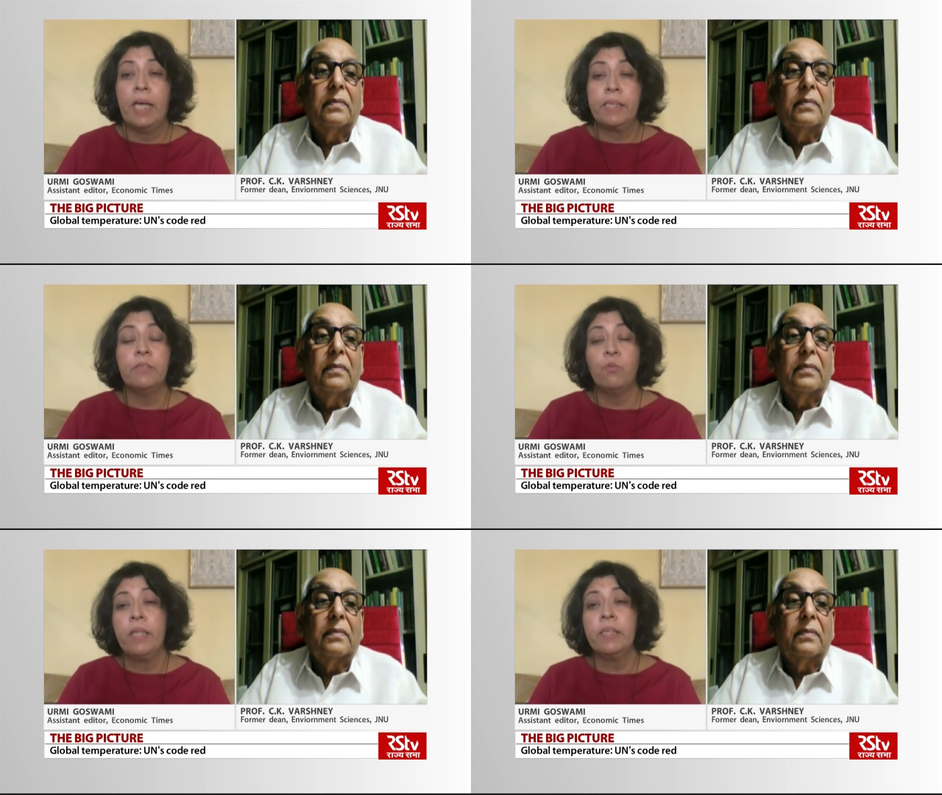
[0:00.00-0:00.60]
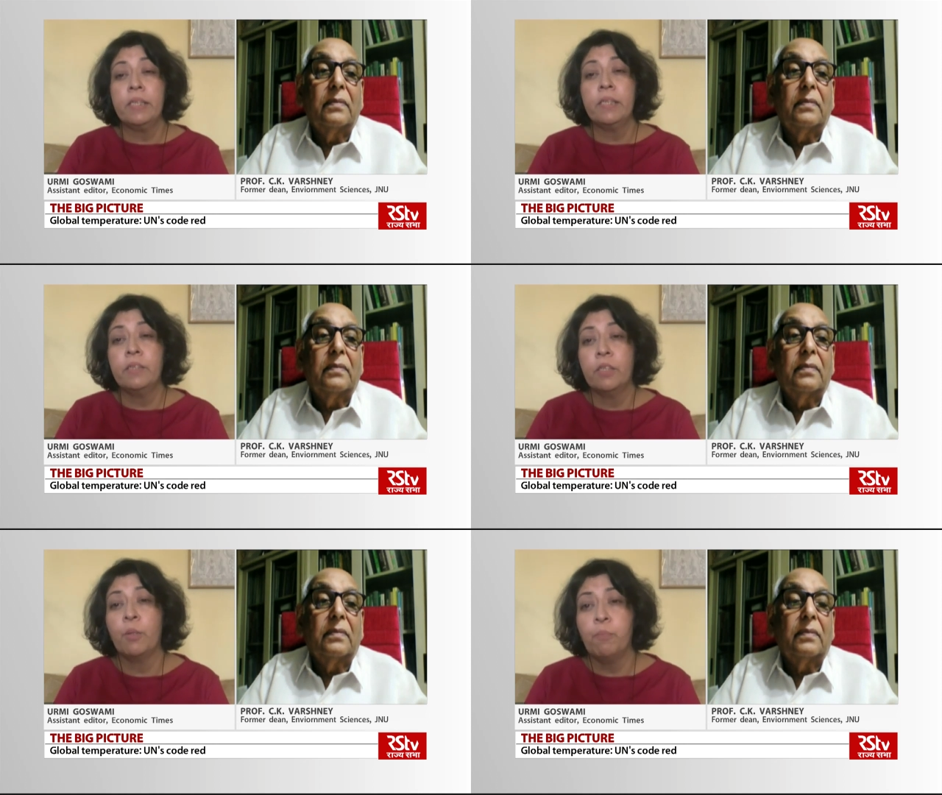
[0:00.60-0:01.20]
Speaker 1: that is one thing
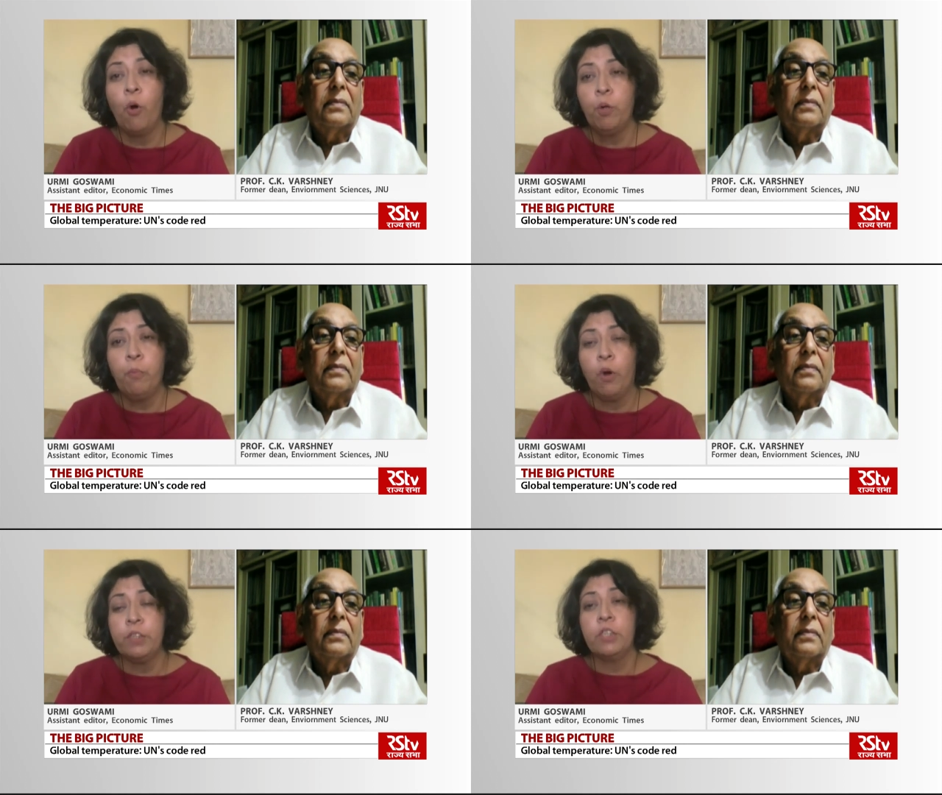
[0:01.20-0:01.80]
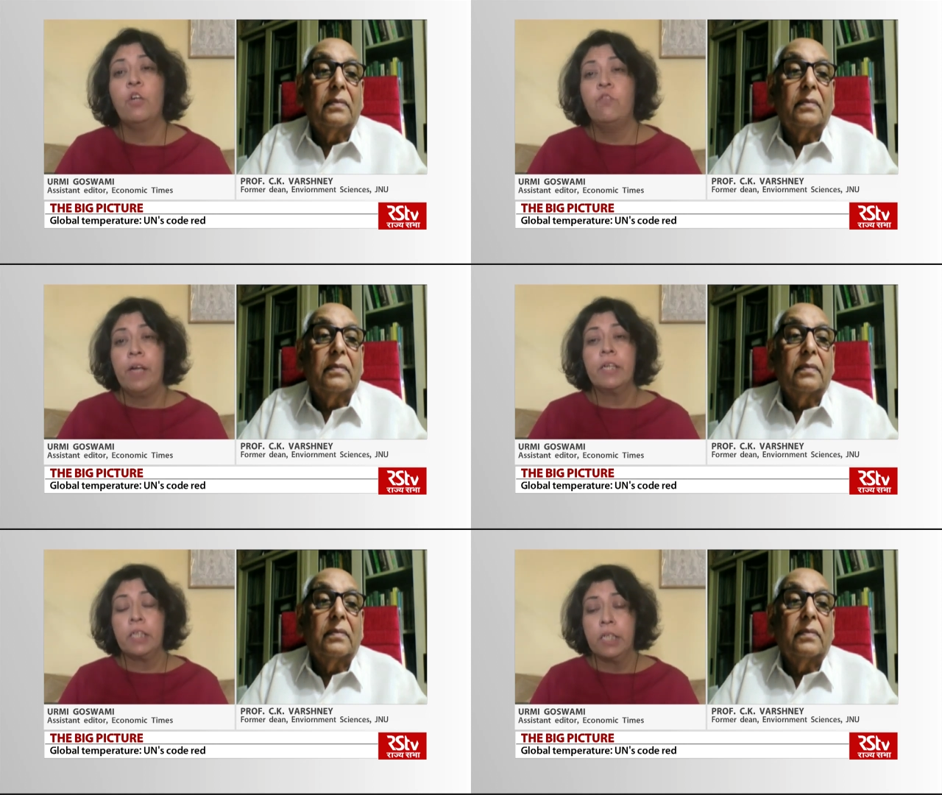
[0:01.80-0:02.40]
that the report points out
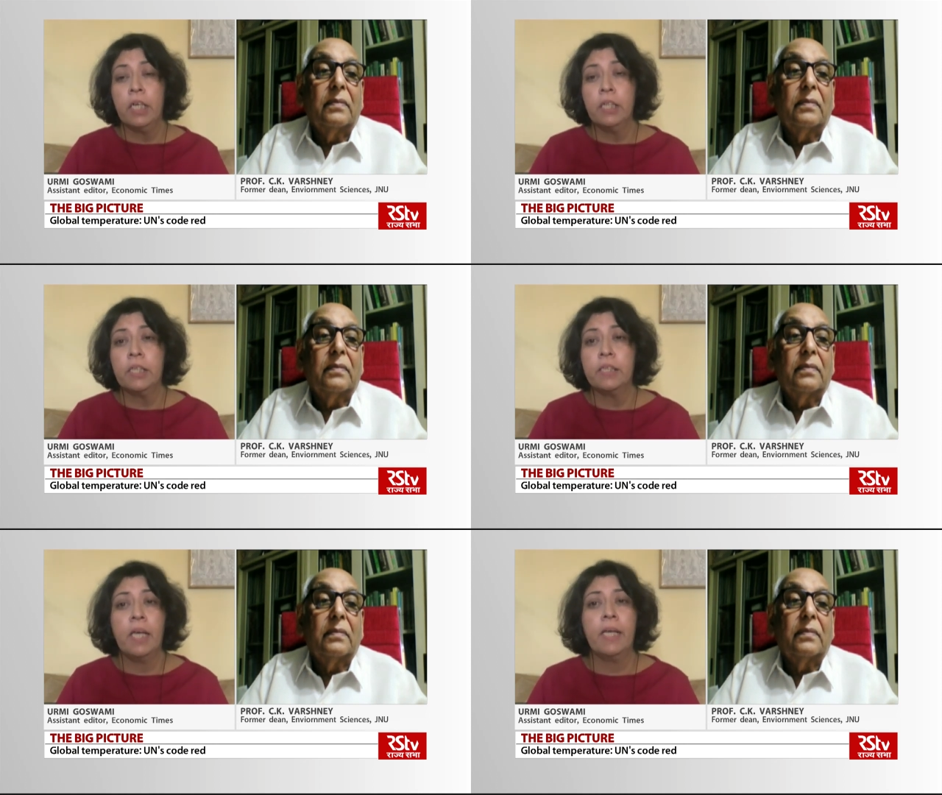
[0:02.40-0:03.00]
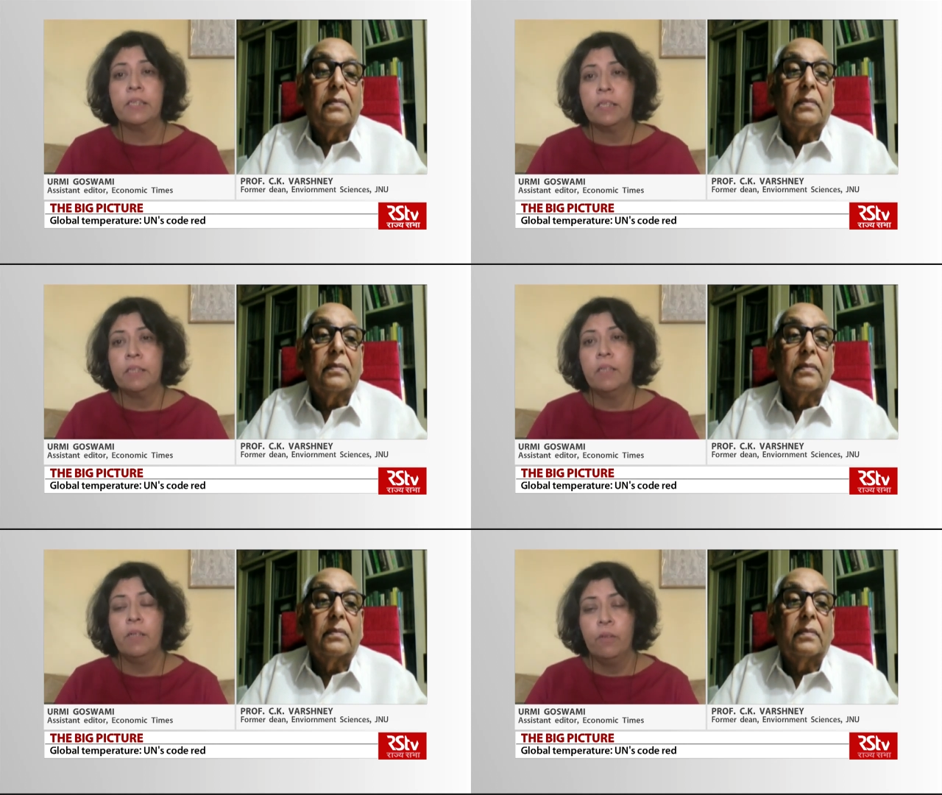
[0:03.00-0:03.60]
very clearly that
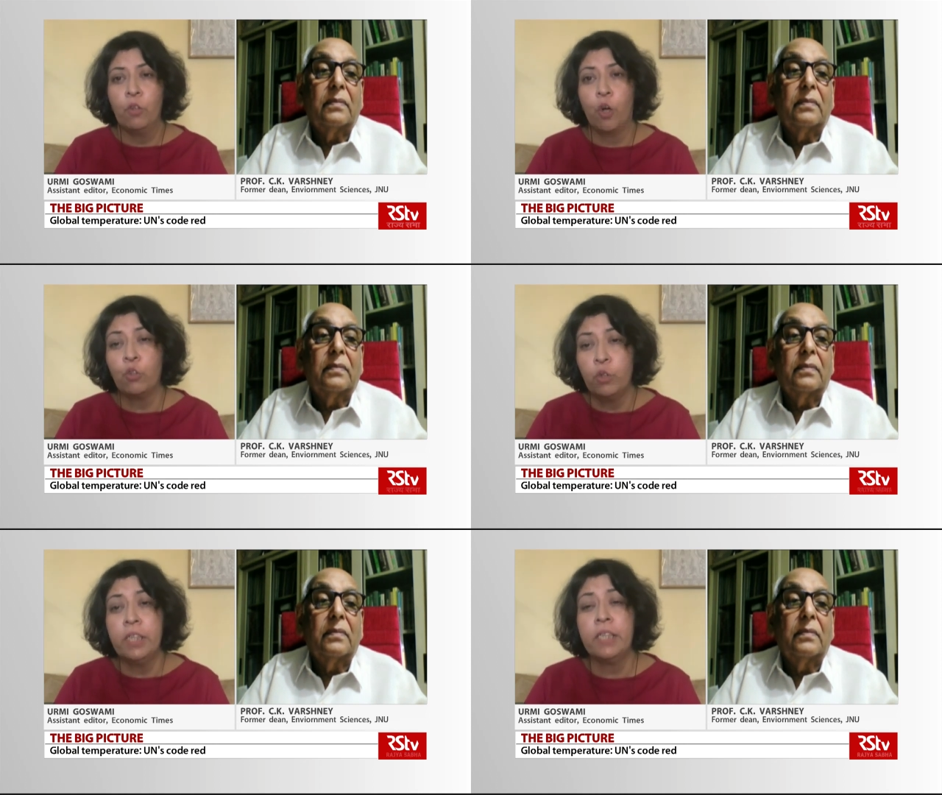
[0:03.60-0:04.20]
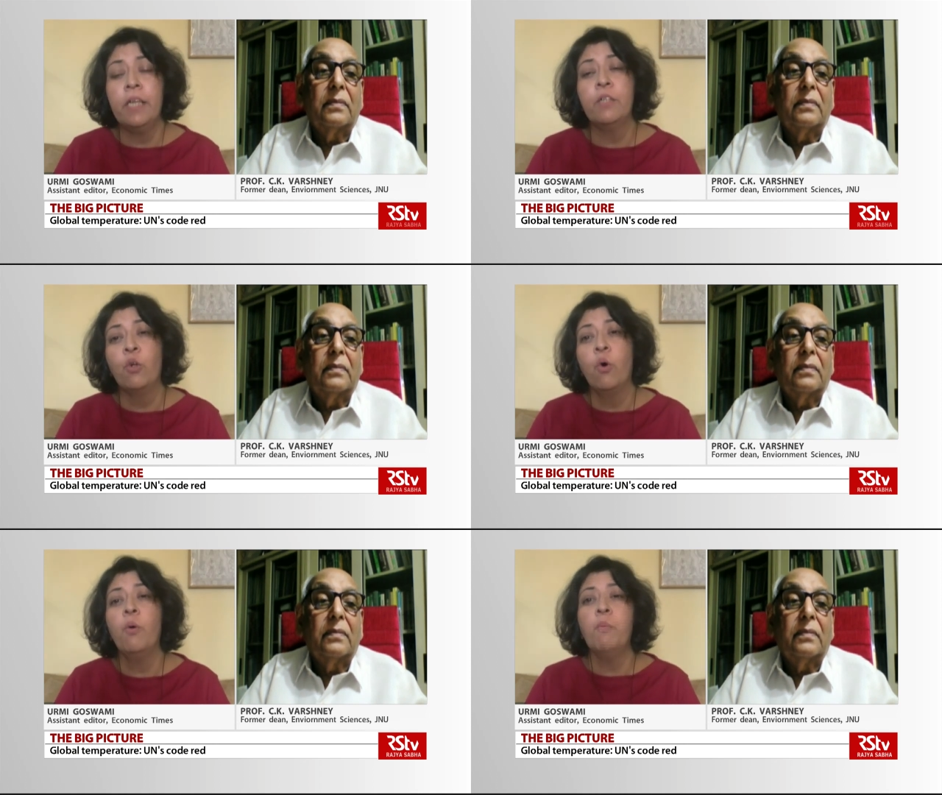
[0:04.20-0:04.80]
not only can
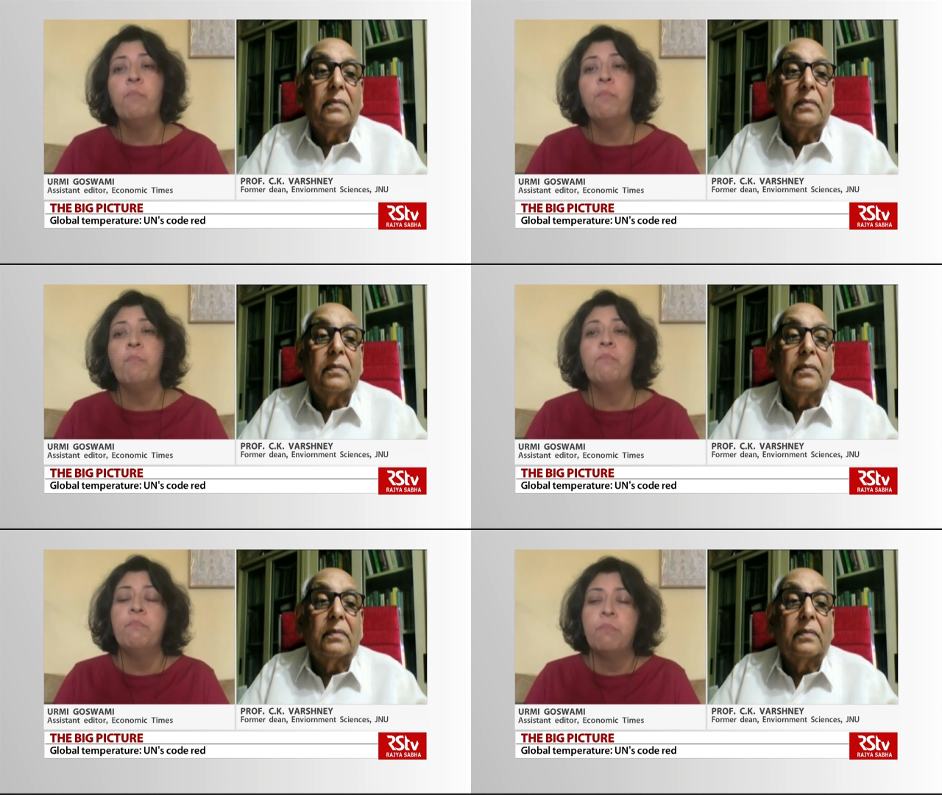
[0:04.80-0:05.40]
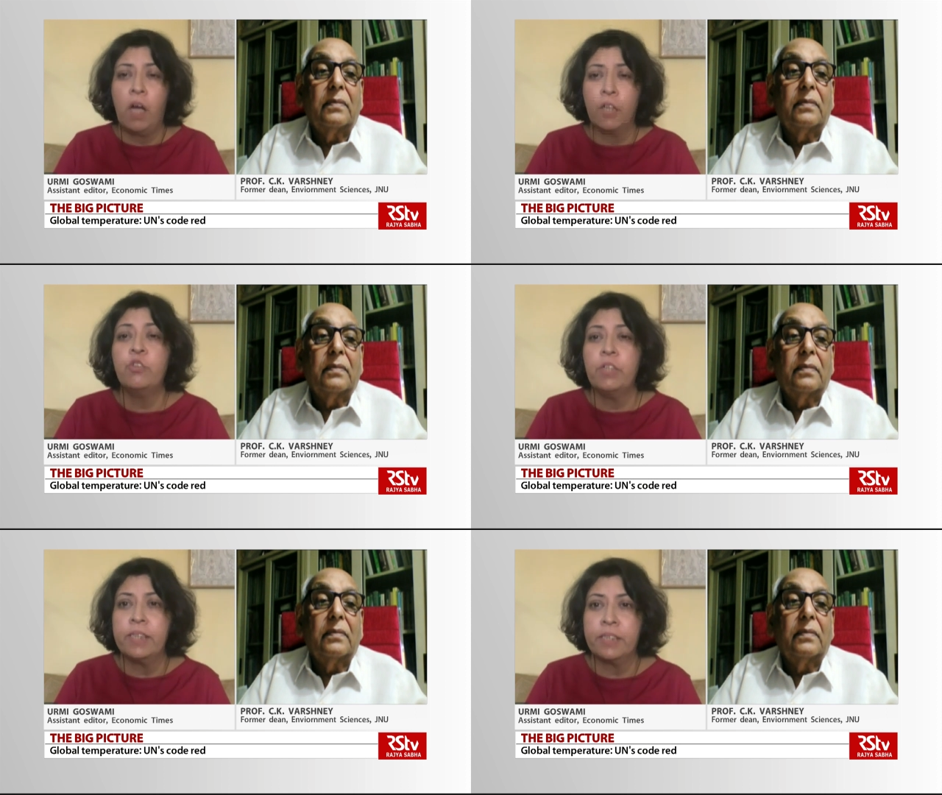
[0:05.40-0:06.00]
no country
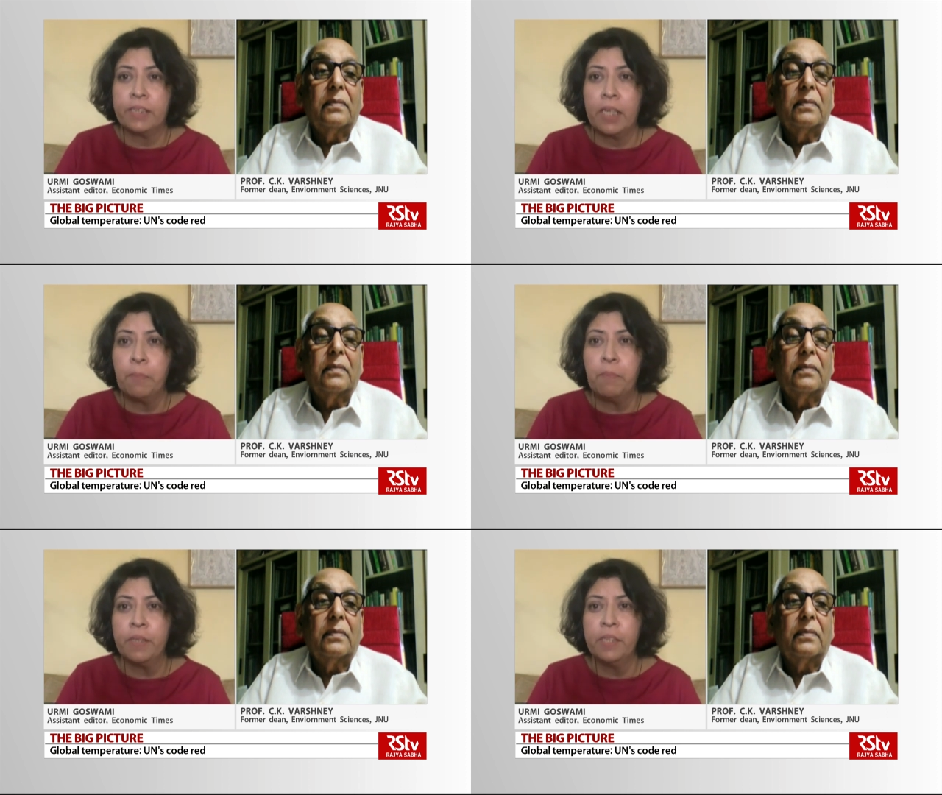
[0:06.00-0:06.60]
escape it,